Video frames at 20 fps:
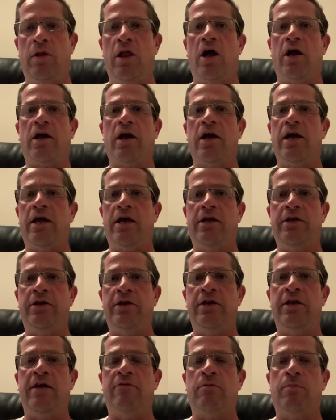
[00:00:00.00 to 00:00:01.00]
block I had
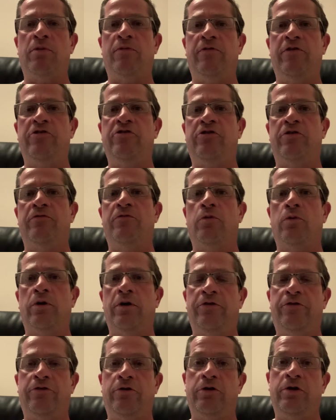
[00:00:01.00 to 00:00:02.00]
didn't have a provision for
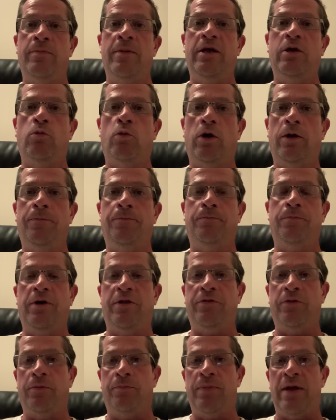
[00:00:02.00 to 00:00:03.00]
it, so you made one.
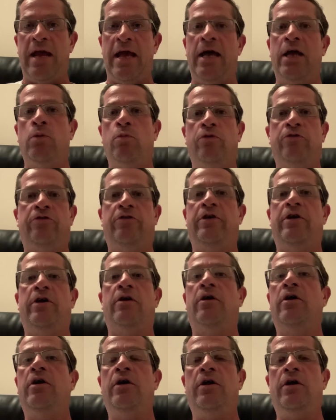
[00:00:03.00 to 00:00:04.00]
But the pad was
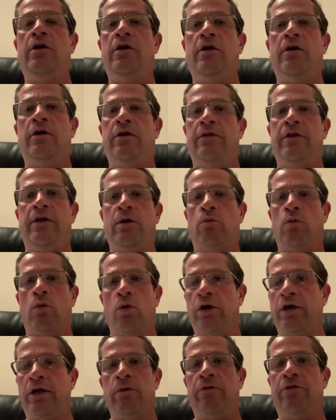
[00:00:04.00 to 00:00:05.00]
there. They were
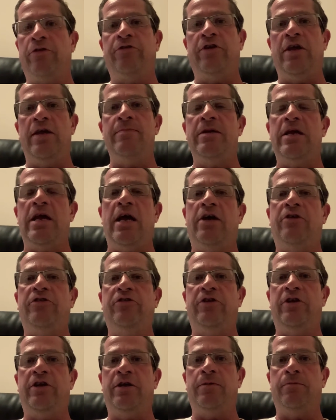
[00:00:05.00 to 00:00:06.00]
working with the same
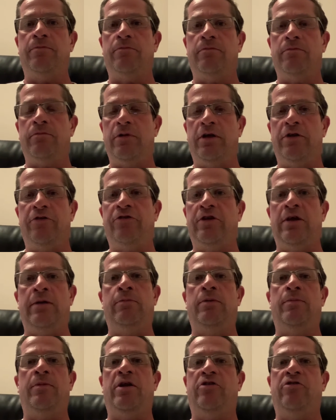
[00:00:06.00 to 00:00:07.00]
casting and same
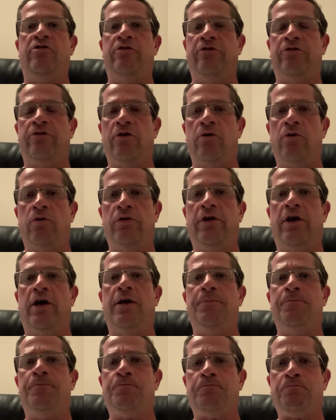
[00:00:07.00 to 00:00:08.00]
dimensions the whole
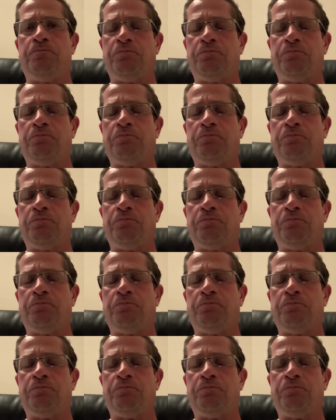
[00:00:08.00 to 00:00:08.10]
time.